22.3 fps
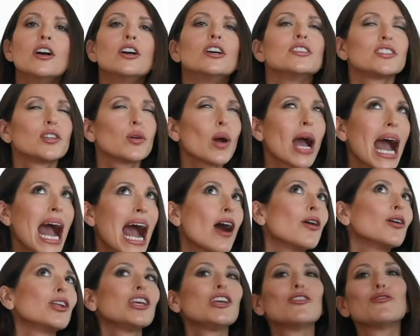So
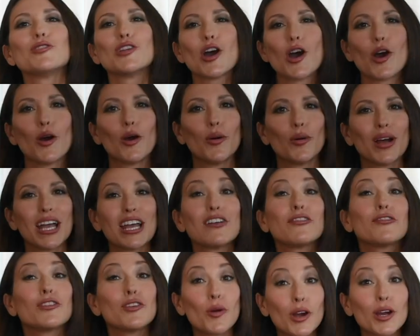how do you know
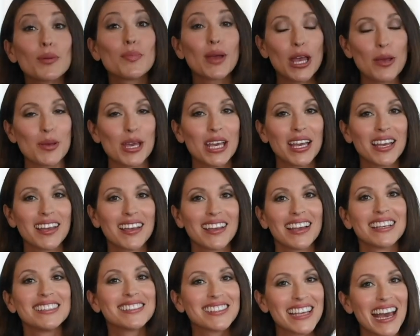if your baby
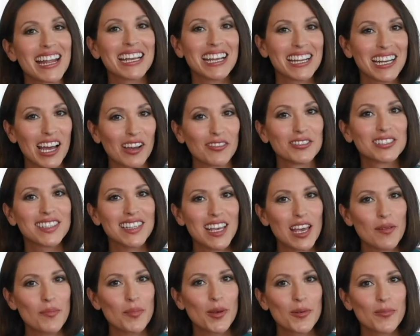is getting enough
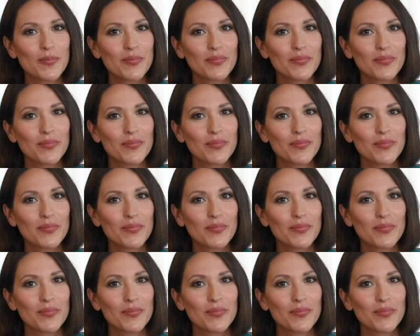sleep?